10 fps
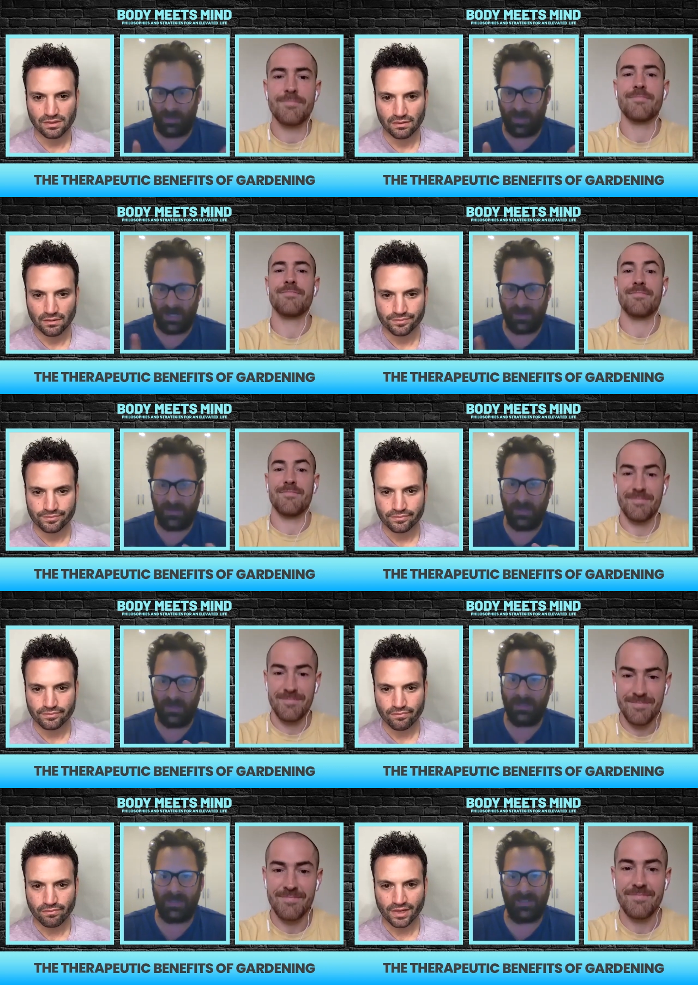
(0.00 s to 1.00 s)
Speaker 1: the
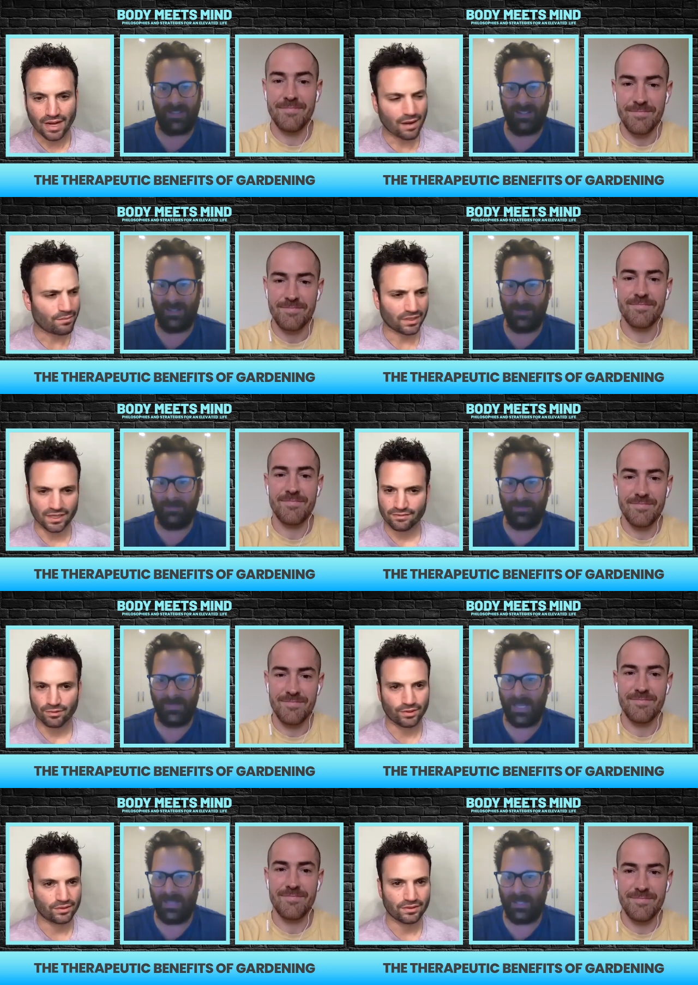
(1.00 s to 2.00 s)
benefits, um,
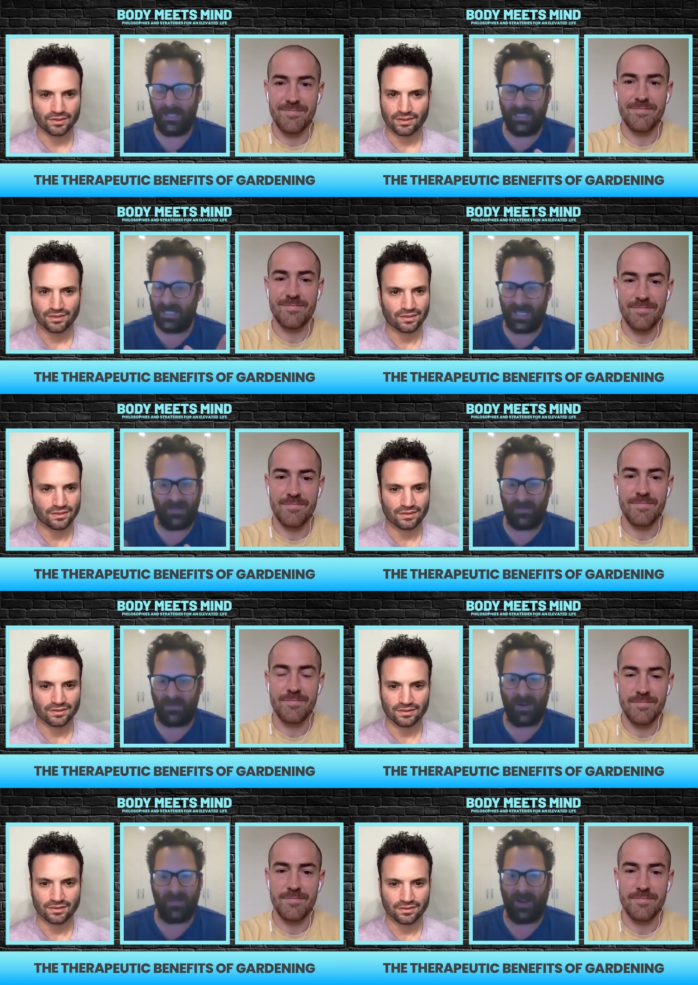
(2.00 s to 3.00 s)
and it didn't get
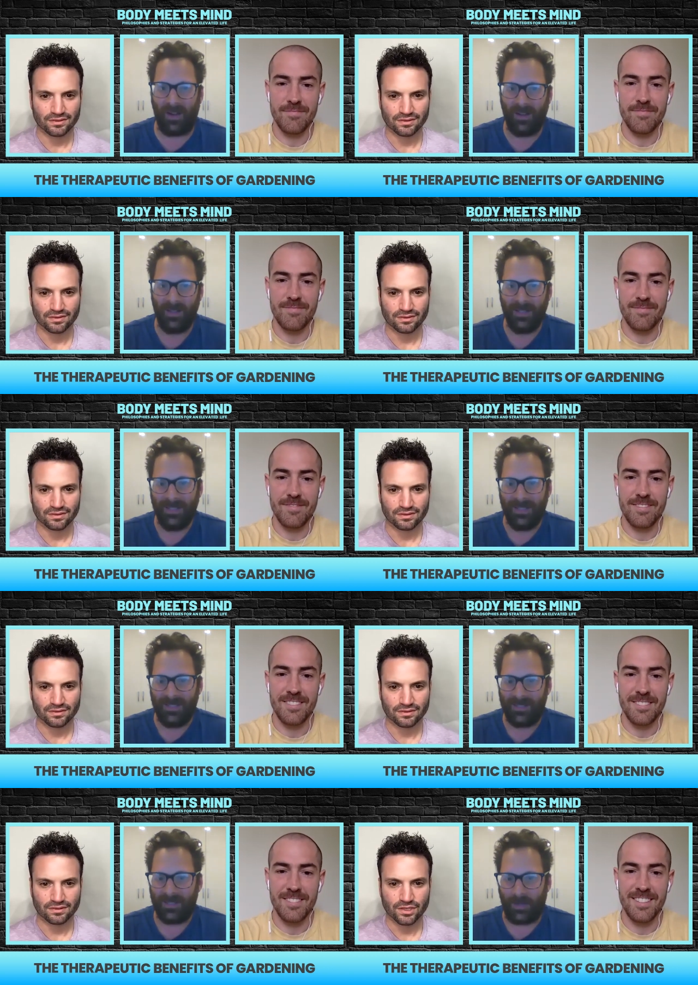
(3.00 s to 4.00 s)
very far.
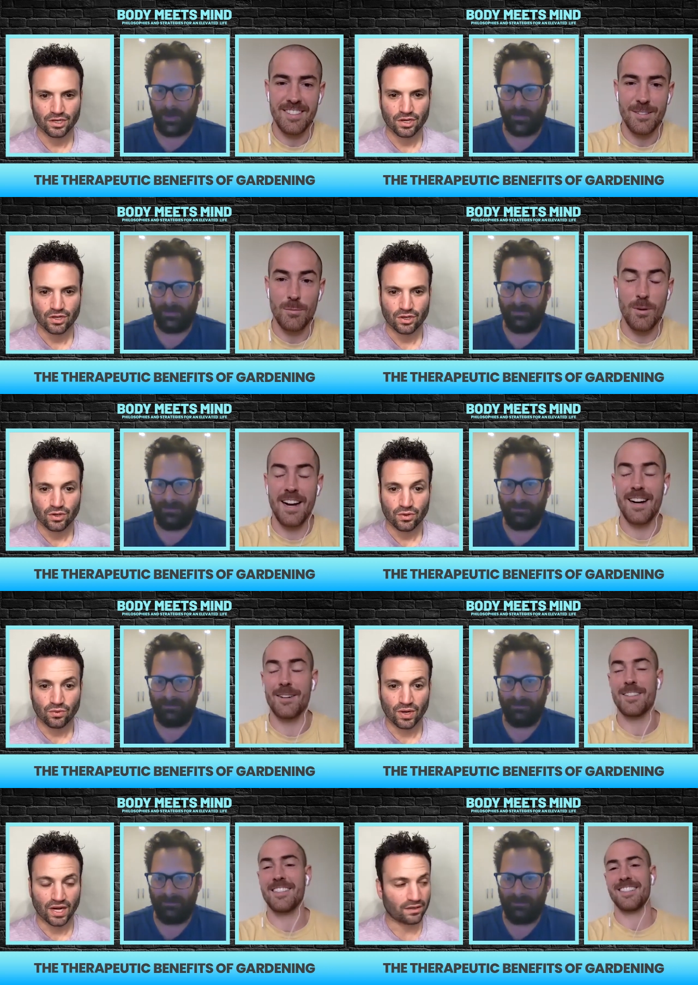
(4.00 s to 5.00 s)
So
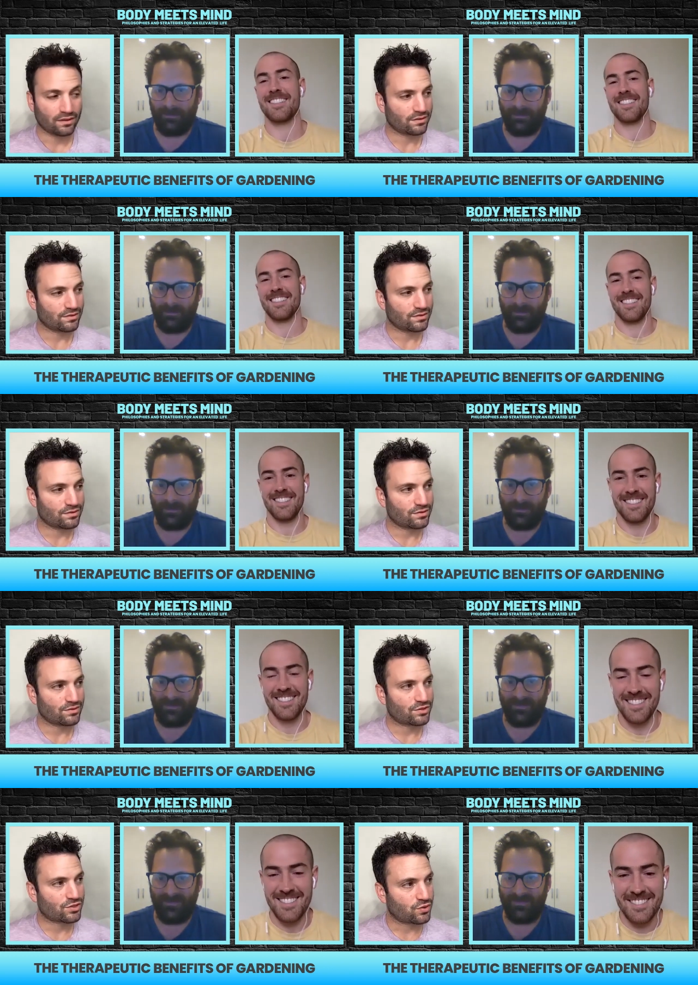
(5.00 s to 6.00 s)
wow, well,
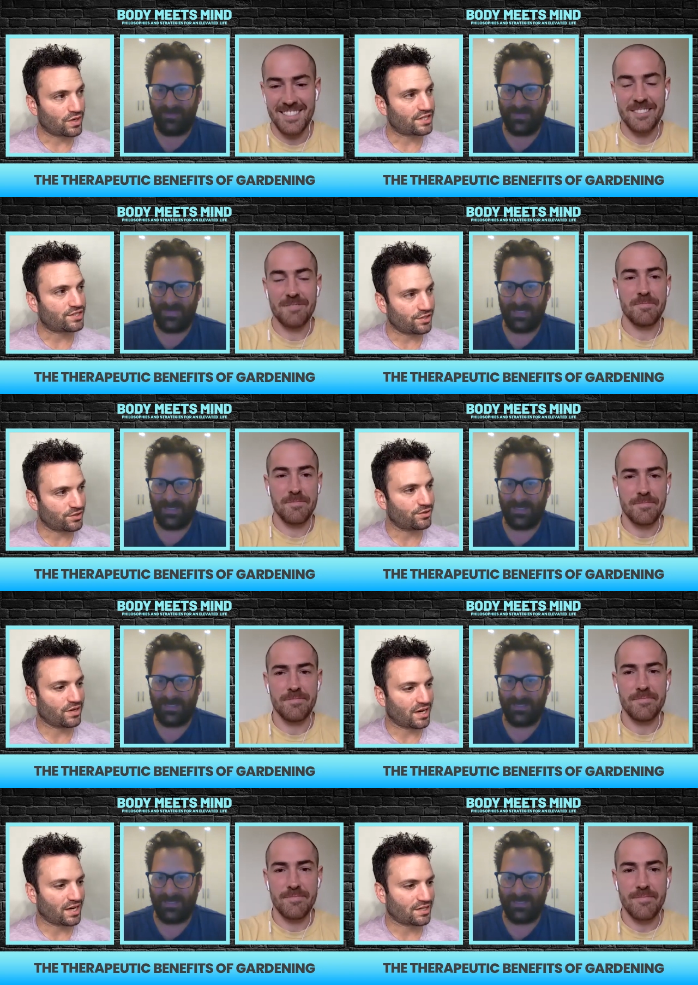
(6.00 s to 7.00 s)
Speaker 2: 22,
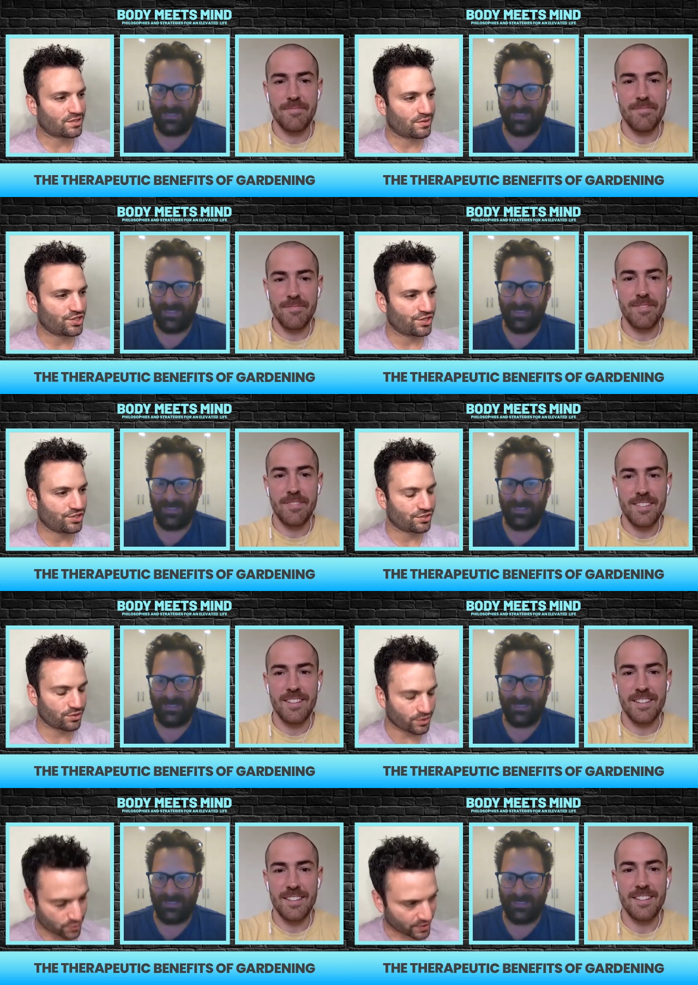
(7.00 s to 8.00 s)
uh, 20,
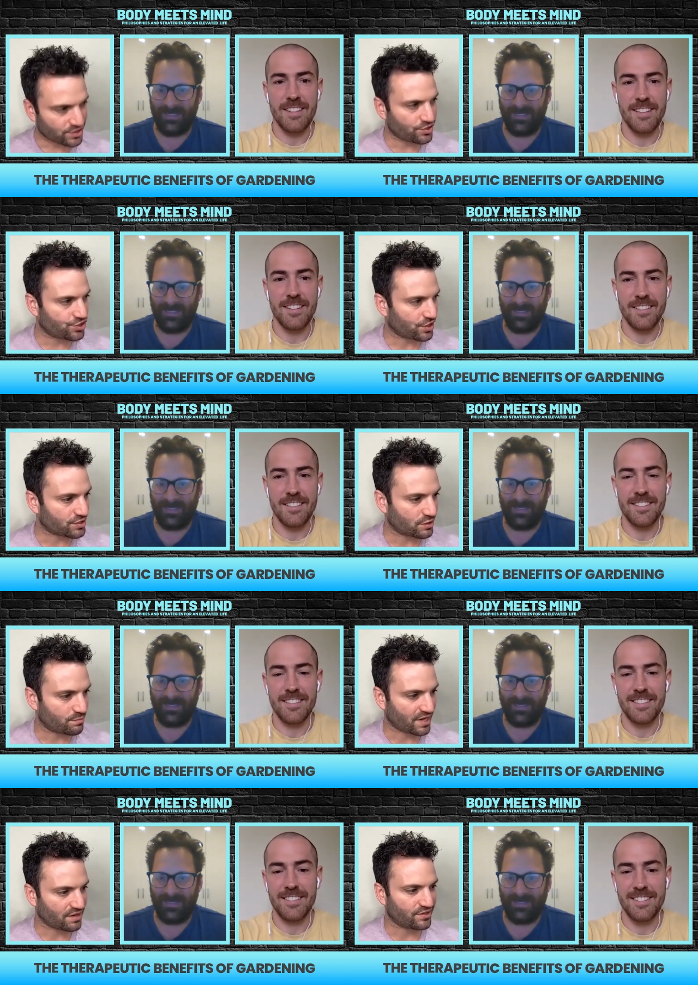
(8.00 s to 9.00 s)
22 shows on
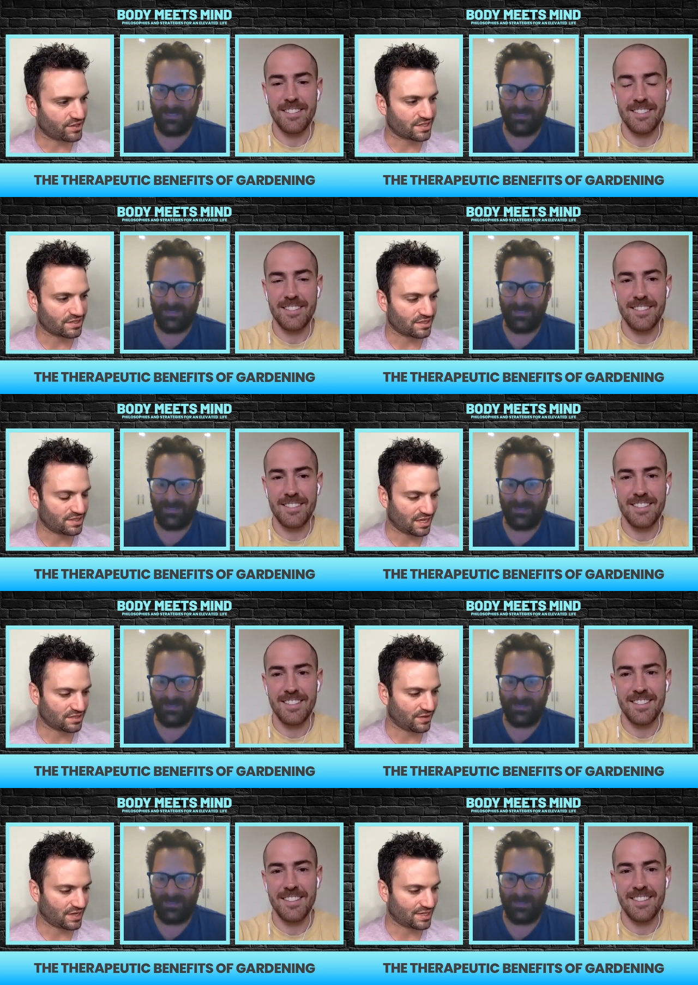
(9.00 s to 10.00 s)
the benefits. It
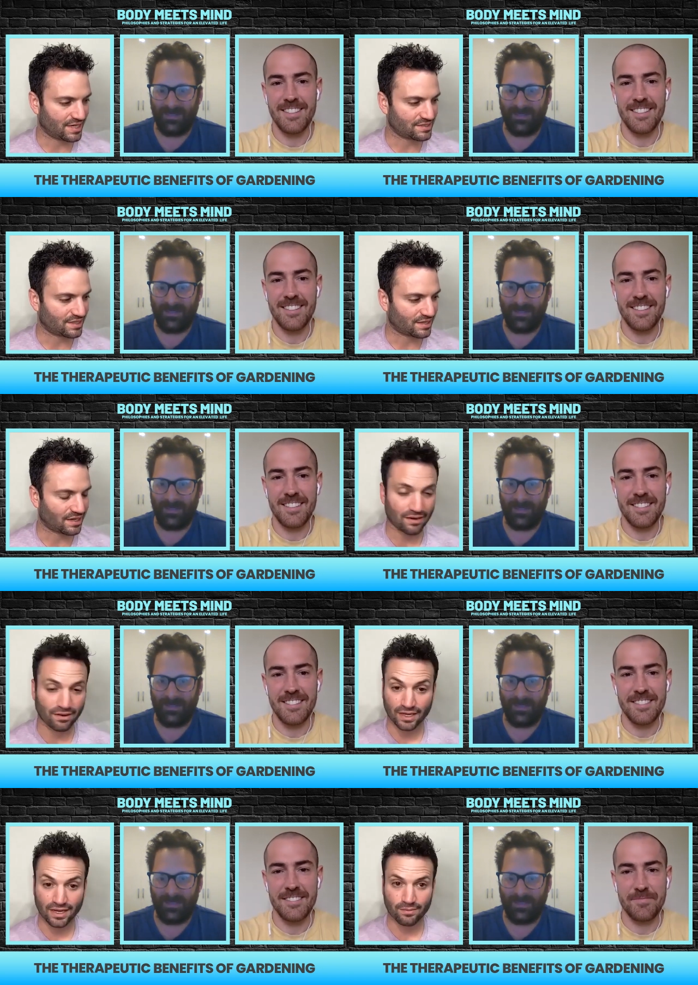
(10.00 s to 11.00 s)
sounds fantastic, and I,
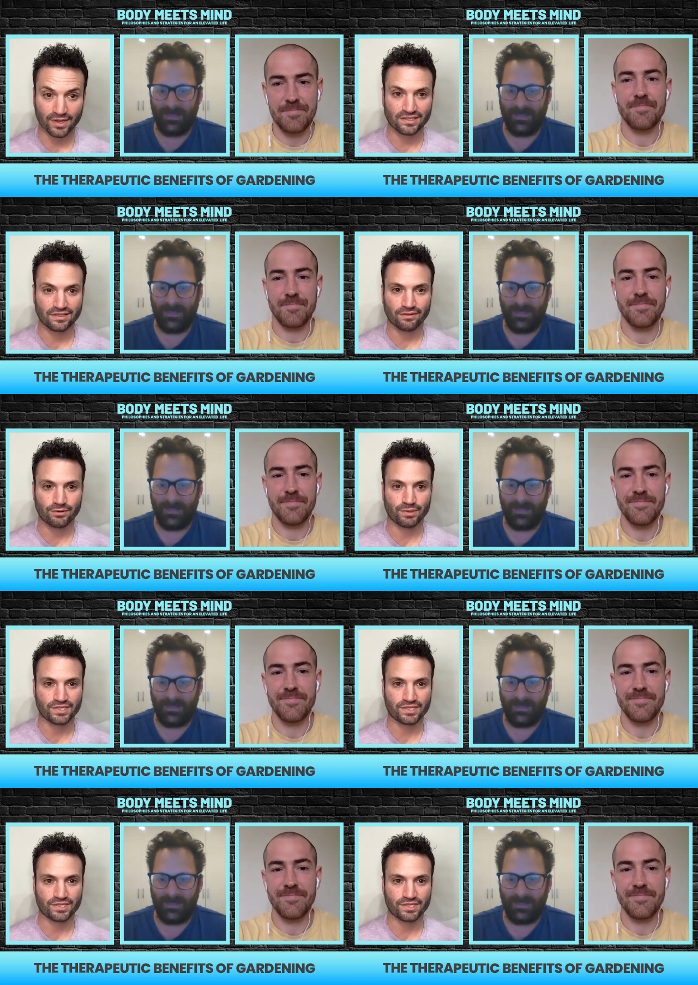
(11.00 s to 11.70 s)
I can't wait to dive in